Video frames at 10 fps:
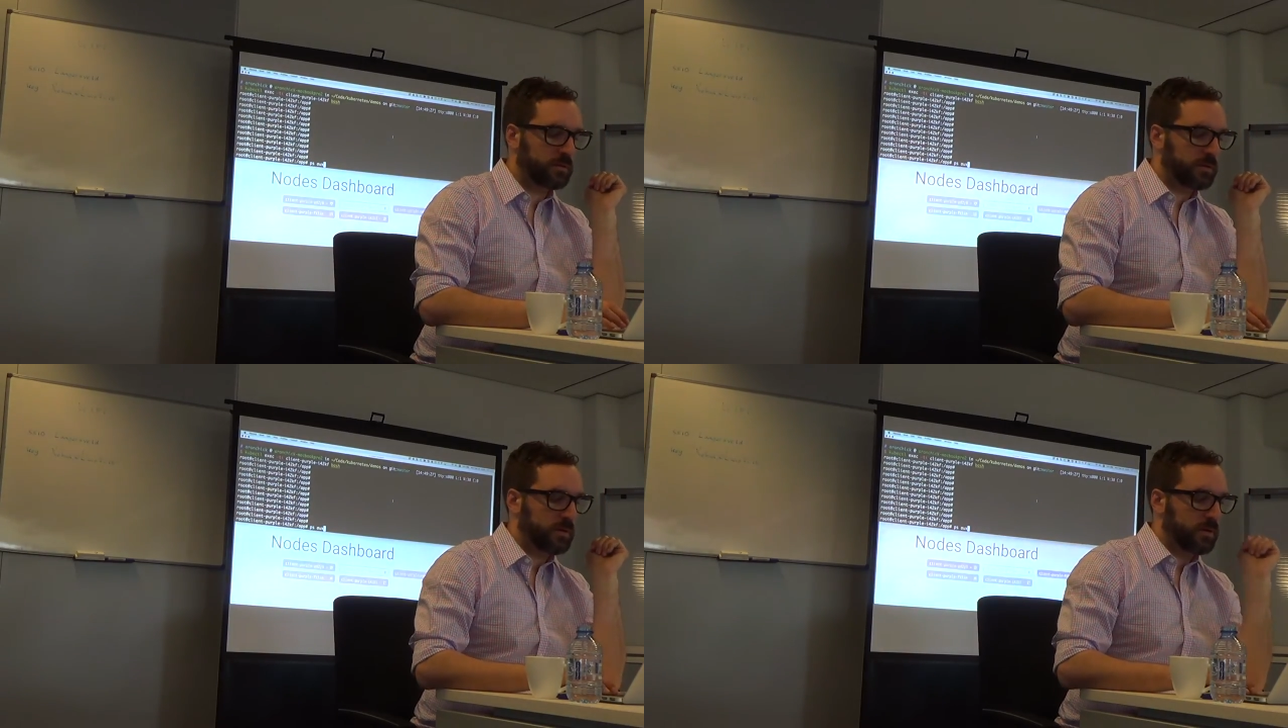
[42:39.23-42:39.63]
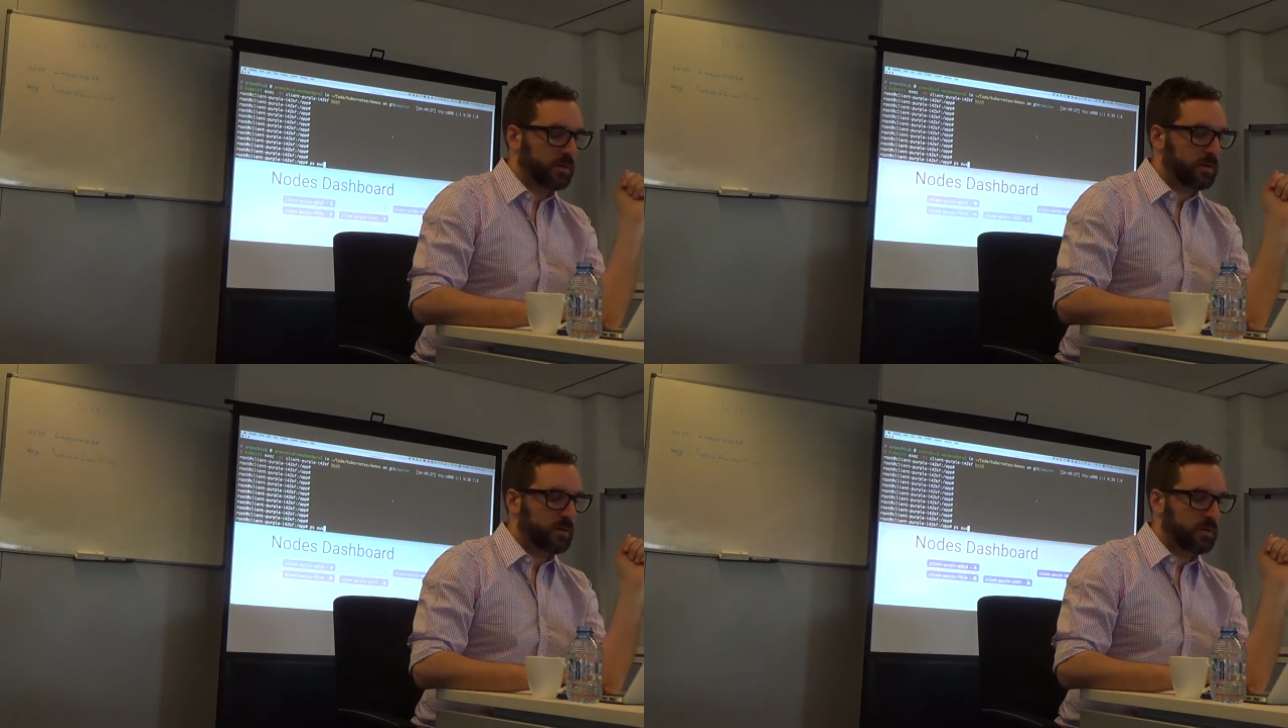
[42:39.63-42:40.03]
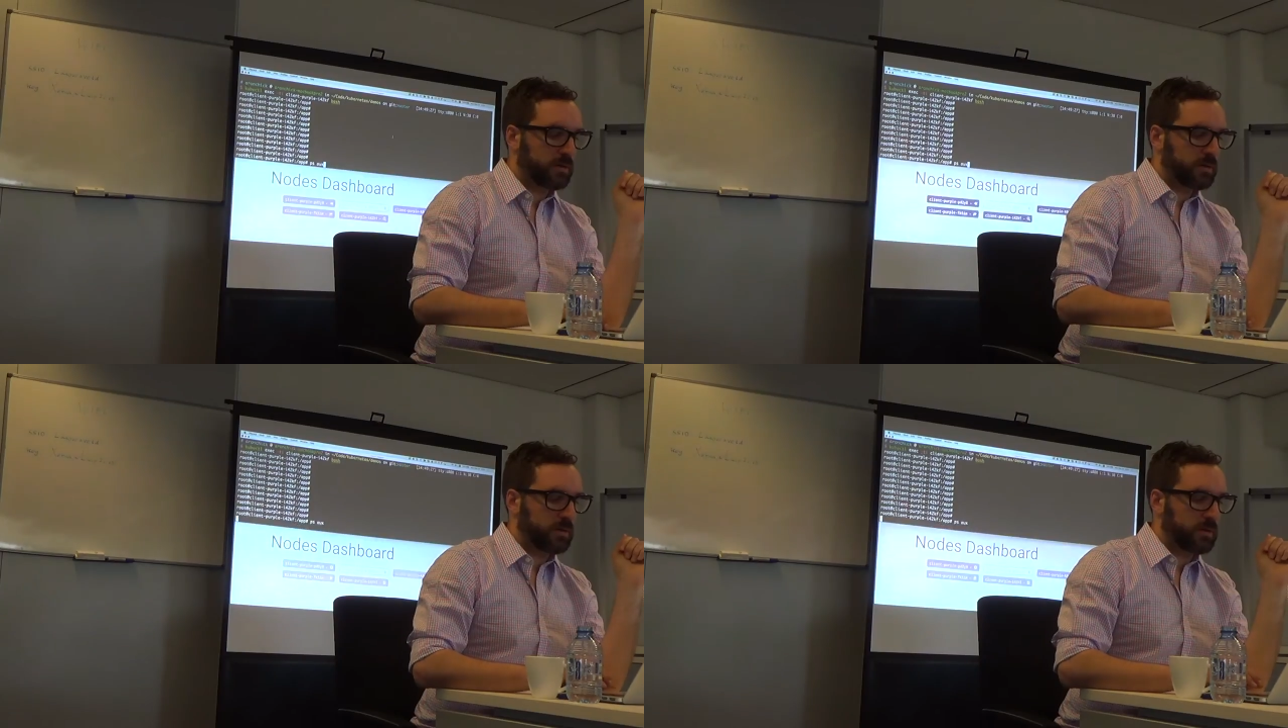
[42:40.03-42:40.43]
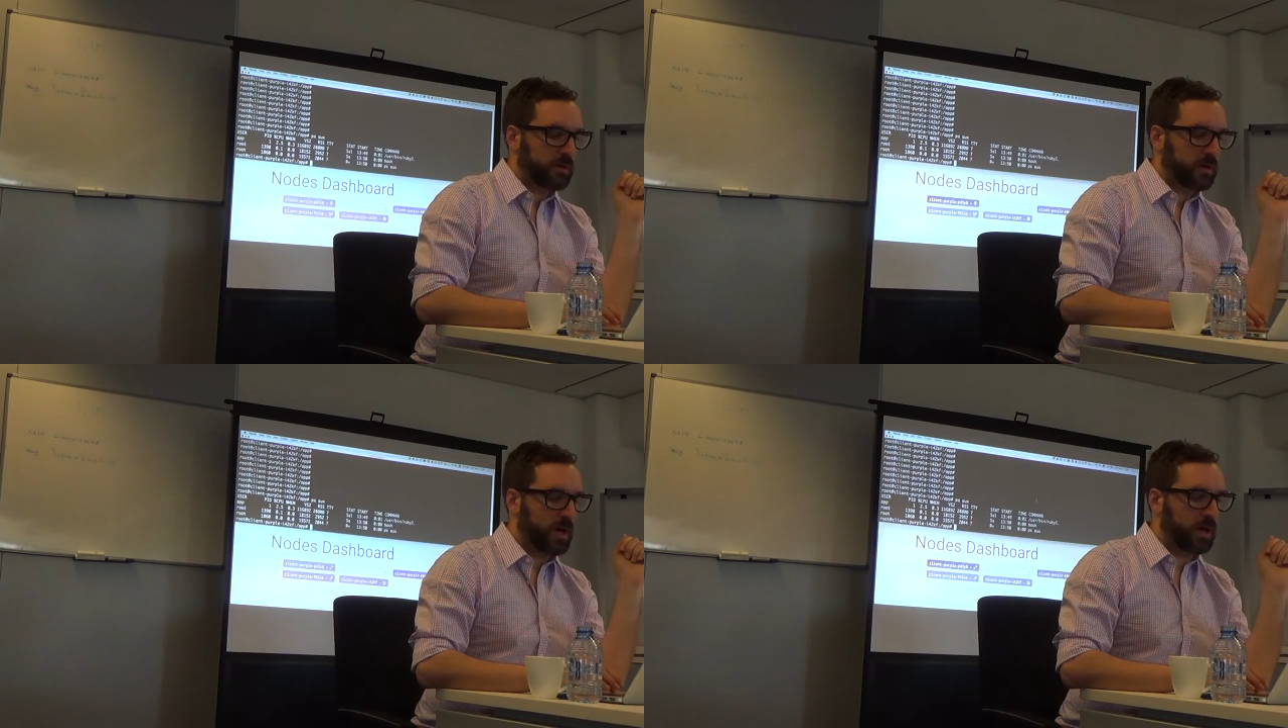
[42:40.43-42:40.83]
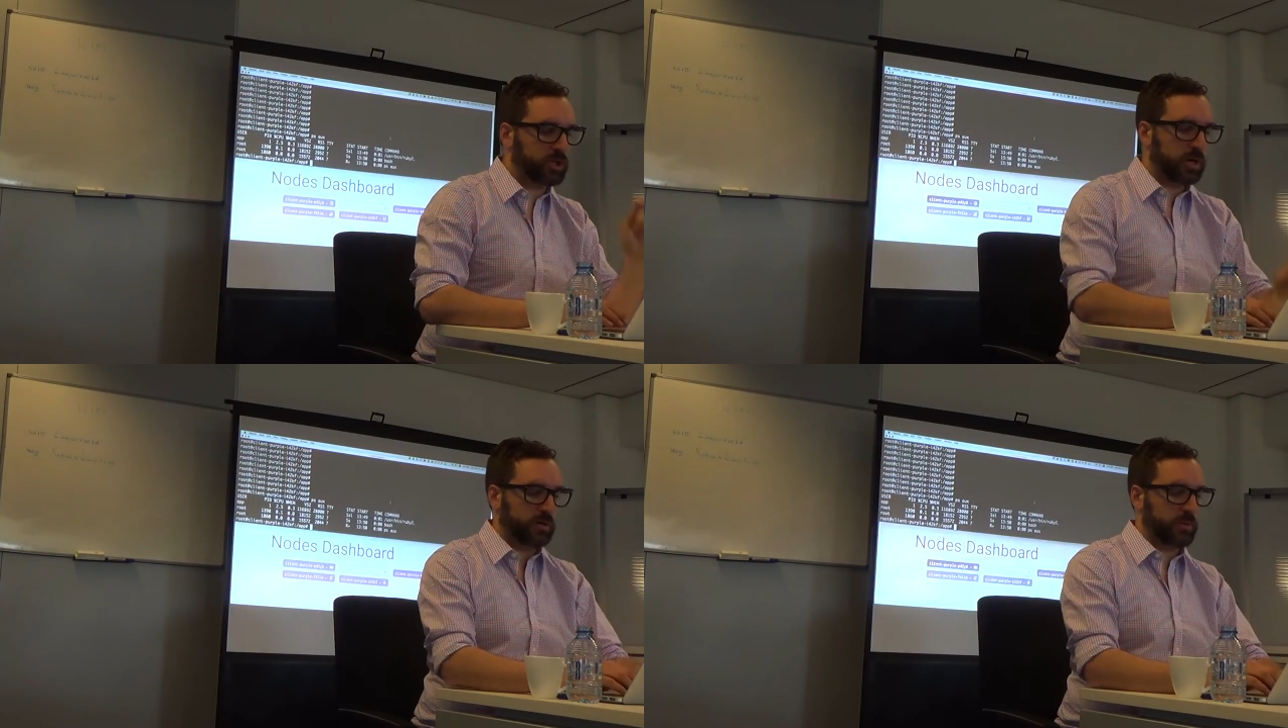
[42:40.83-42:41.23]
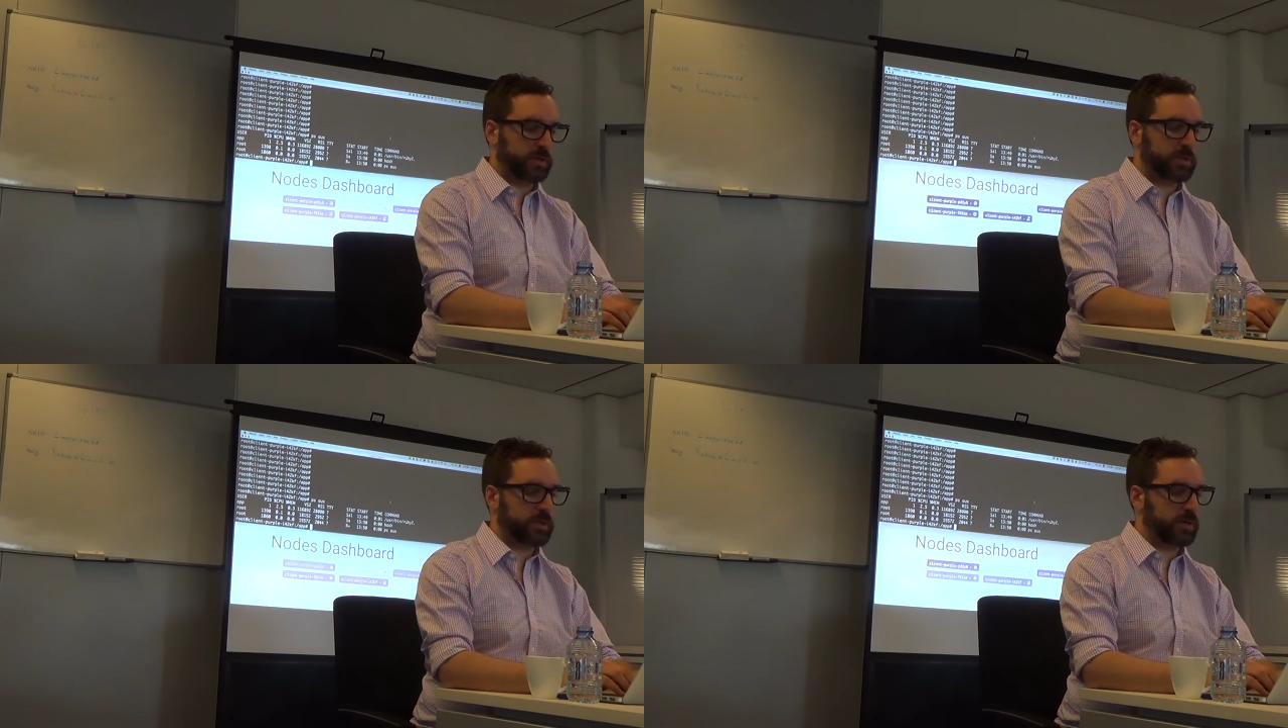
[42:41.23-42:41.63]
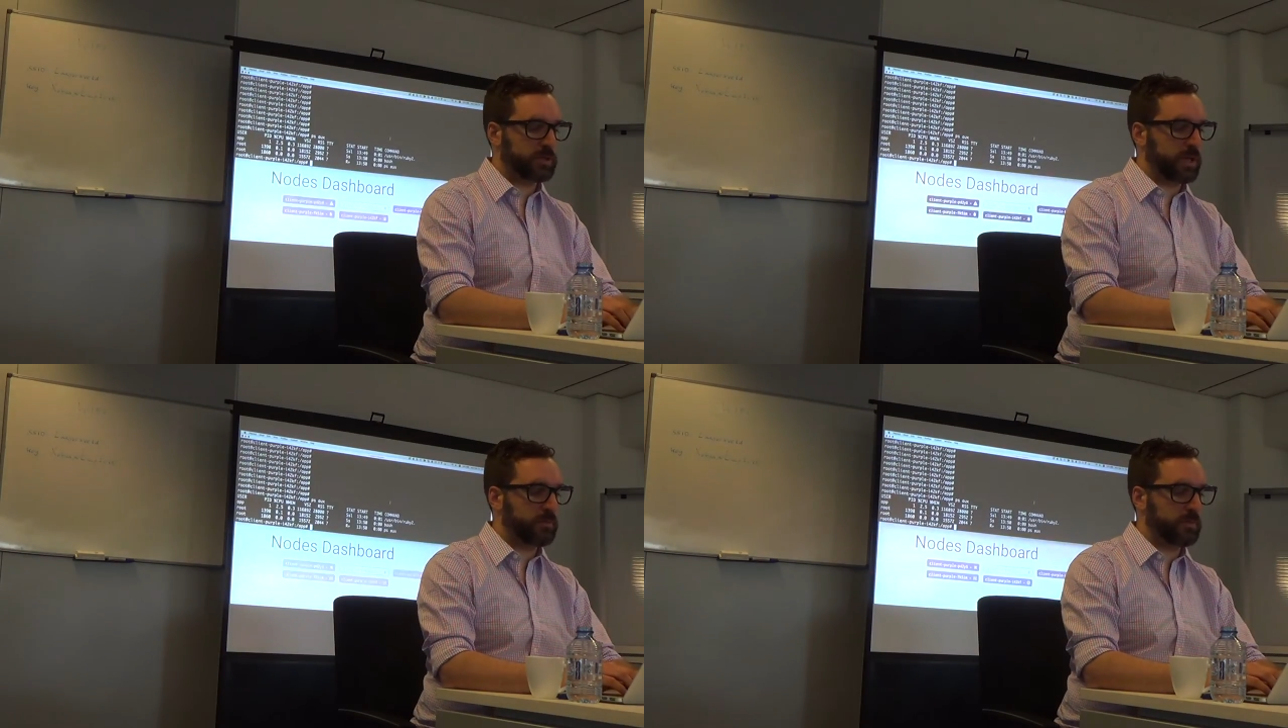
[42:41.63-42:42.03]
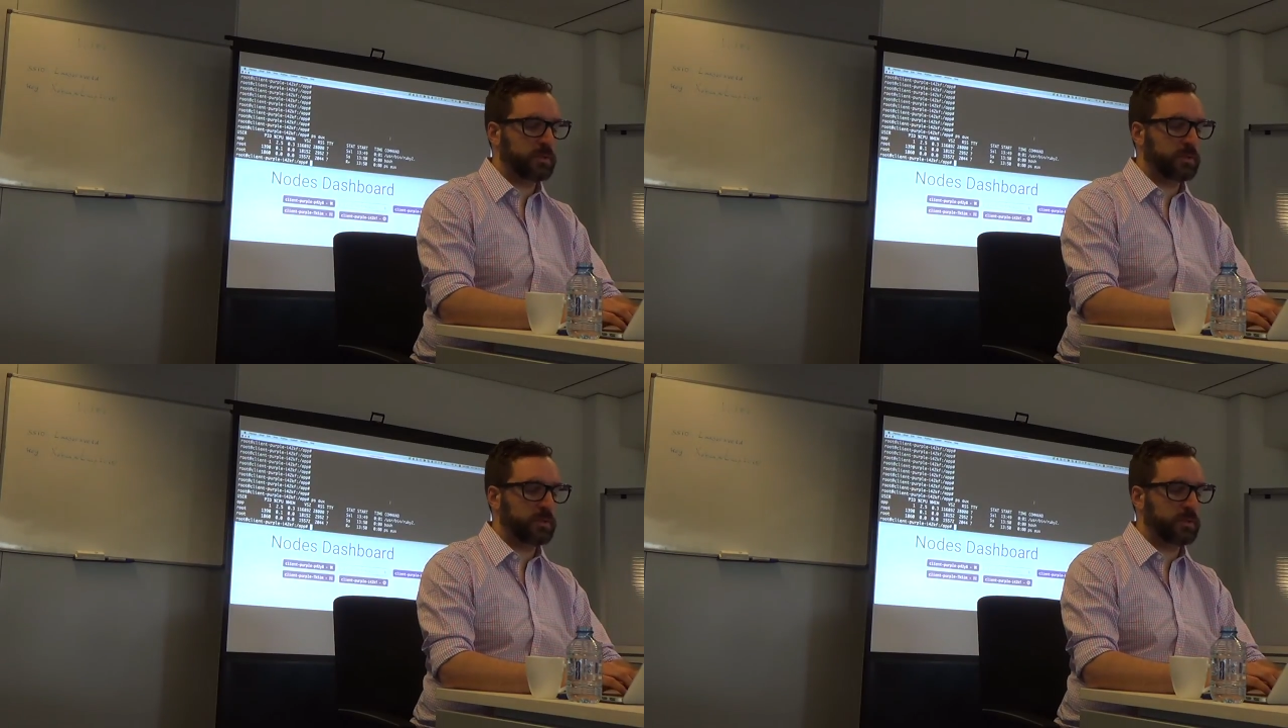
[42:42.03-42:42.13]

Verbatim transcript: The machine. Uh, sure. You want to see the host name?